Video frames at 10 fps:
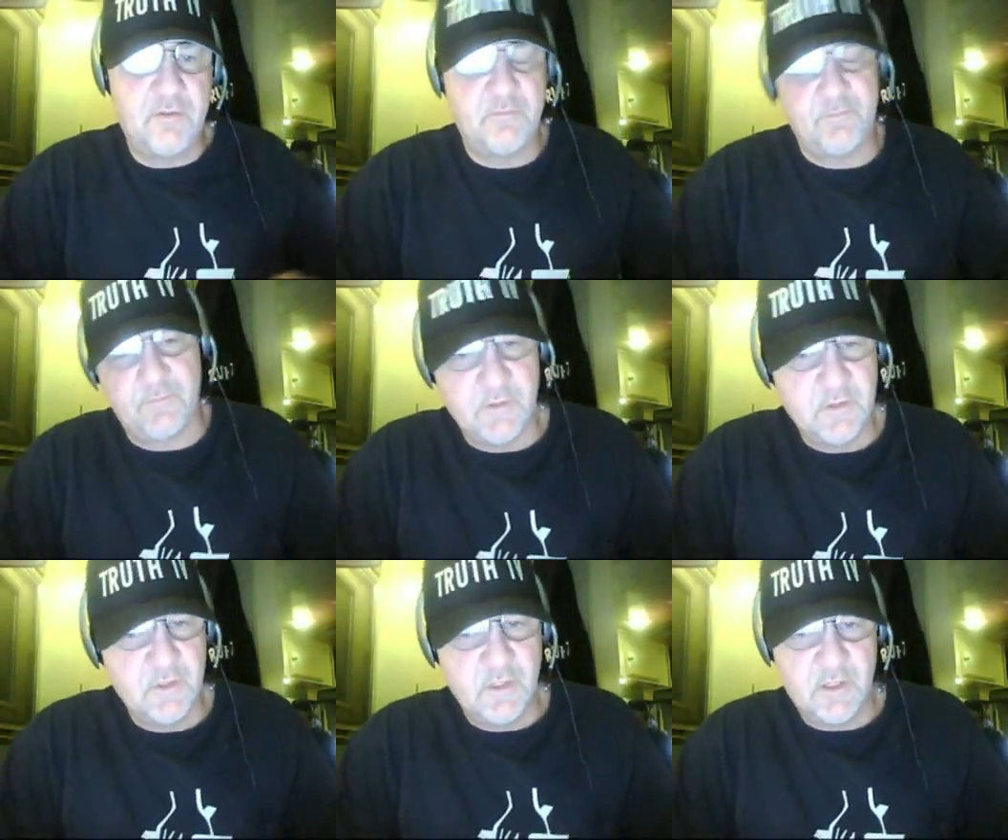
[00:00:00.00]
about
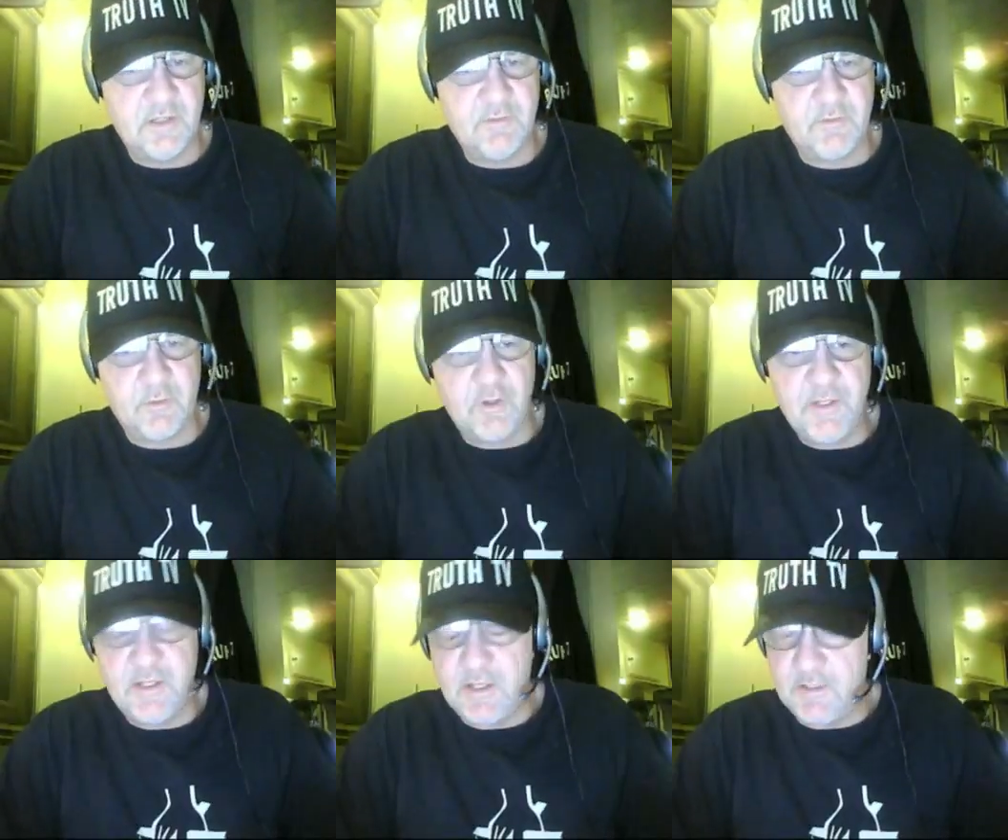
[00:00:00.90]

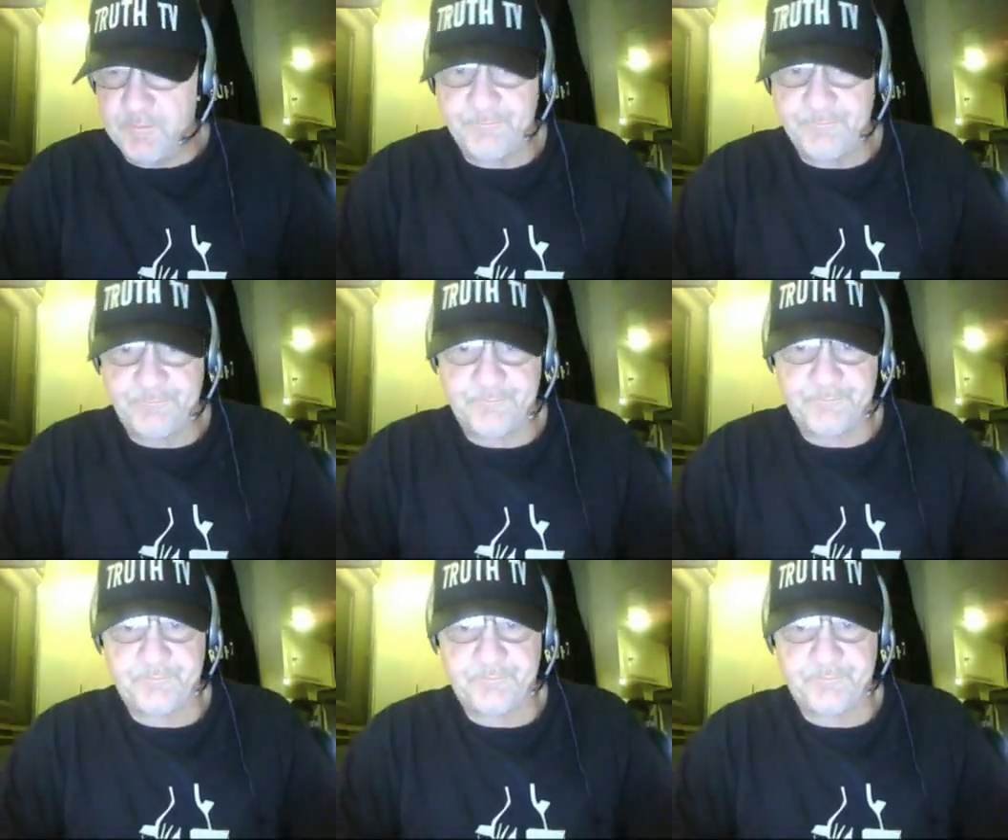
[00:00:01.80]
11:30 p.m.